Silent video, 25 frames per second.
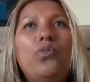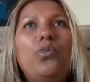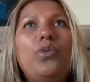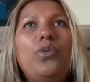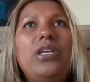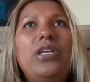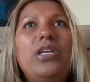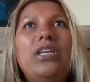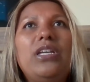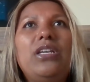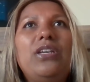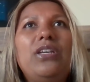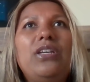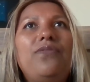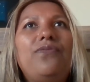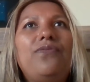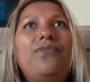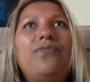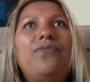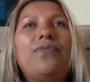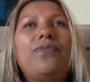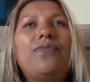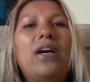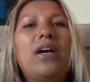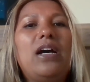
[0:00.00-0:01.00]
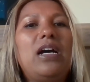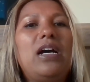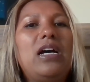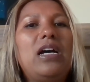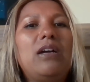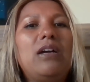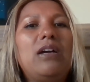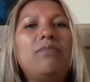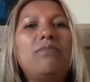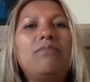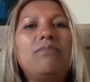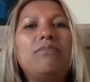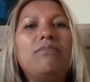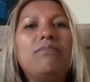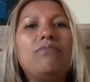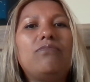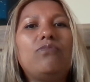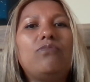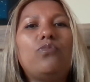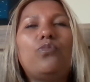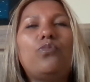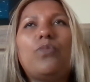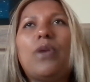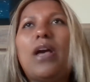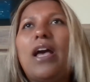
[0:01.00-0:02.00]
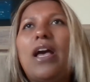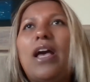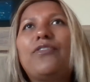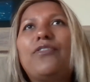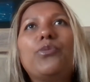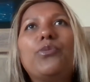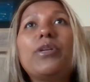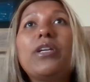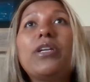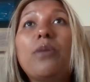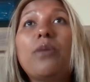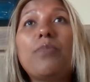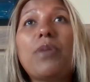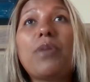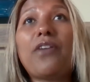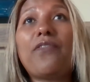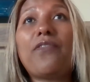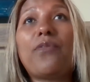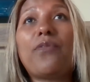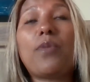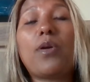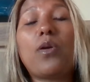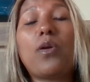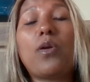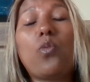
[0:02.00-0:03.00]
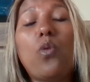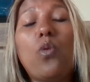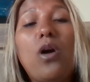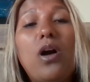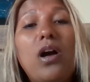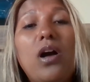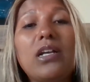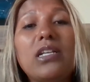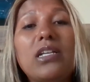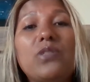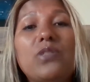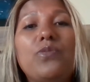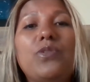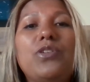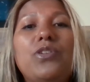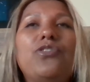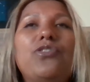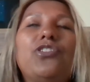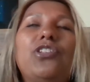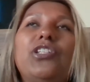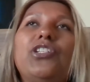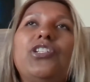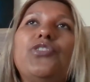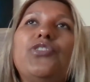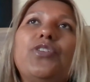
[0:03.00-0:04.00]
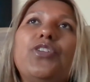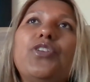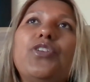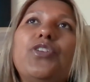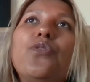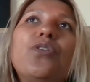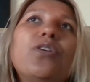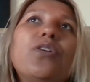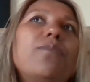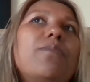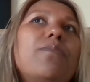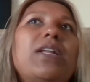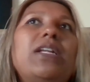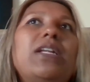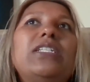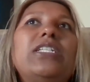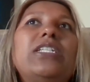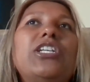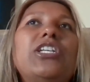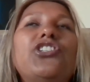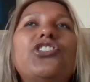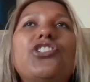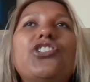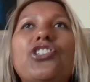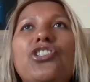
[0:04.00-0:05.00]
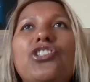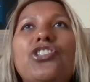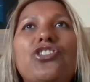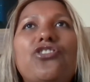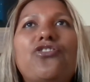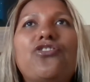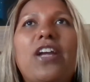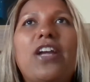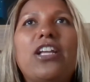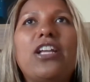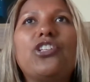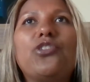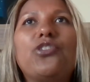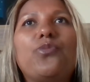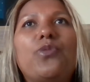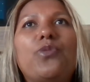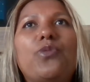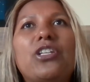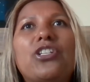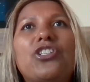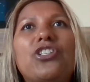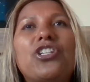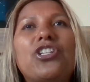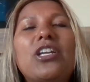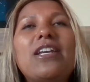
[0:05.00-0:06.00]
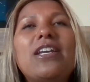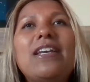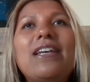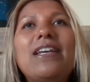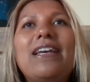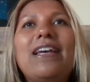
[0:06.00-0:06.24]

We've after we come back from our walks, we usually do a yoga meditation stretch, which